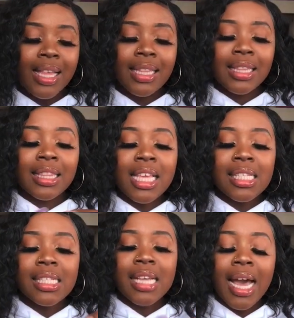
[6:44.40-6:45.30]

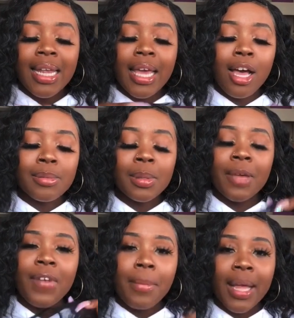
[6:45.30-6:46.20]
this kind of helps me if
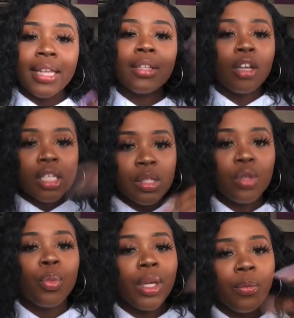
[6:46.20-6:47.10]
I'm like, you know, because
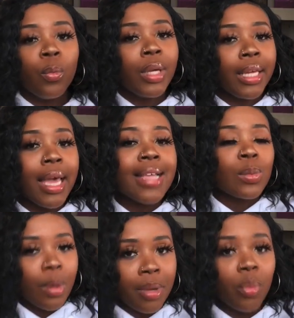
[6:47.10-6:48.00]
we as
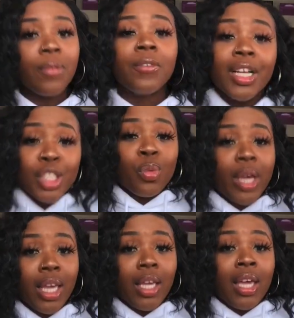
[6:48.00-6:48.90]
women, we
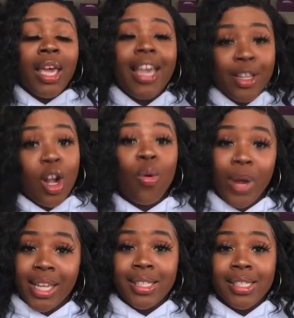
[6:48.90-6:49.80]
fluctuate in our
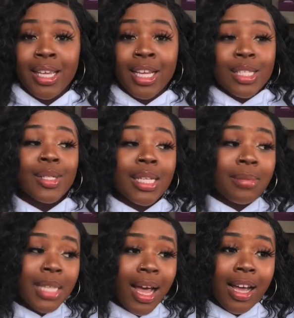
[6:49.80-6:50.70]
weight. So
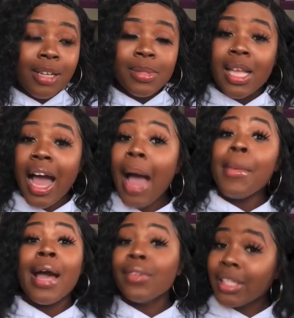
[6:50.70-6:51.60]
sometimes I'm
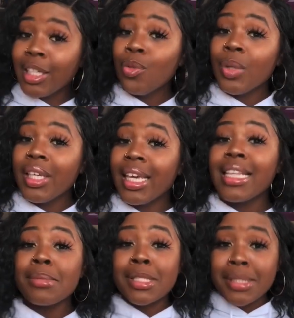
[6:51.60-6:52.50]
having a good week and
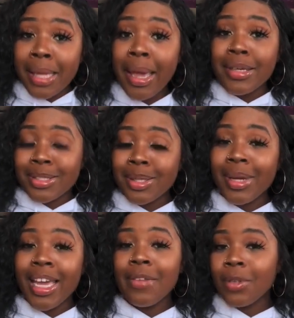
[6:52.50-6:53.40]
I'm snatched,
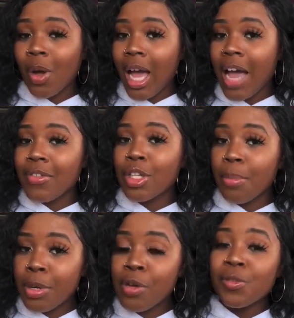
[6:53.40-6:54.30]
okay? Even though I have a little
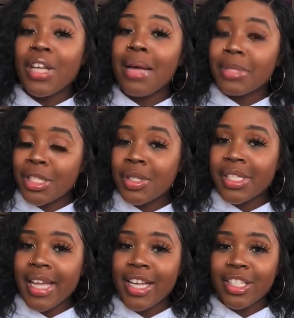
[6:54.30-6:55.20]
pooch, I'm still
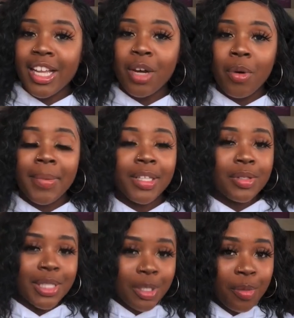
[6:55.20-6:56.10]
snatched, and I can wear my little
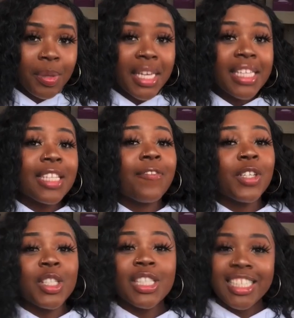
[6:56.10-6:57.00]
two-piece and
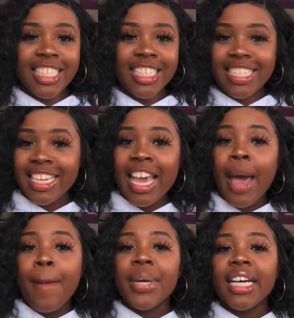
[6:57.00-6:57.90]
feel good.
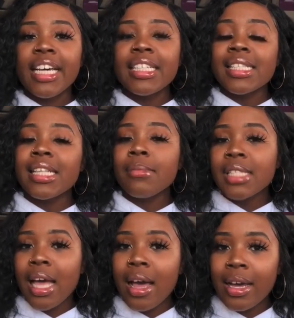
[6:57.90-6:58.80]
But
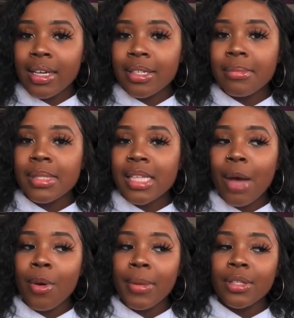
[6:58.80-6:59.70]
sometimes I
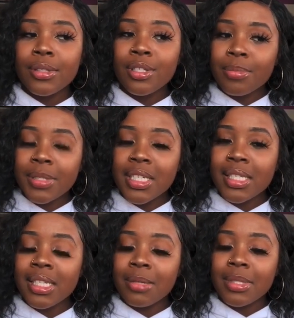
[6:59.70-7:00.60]
wear my little two-piece
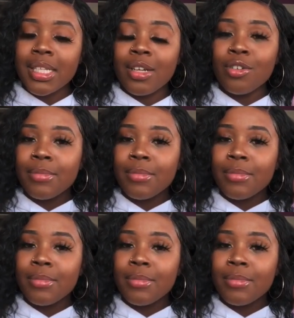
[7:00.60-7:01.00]
and I'm just like, oh, my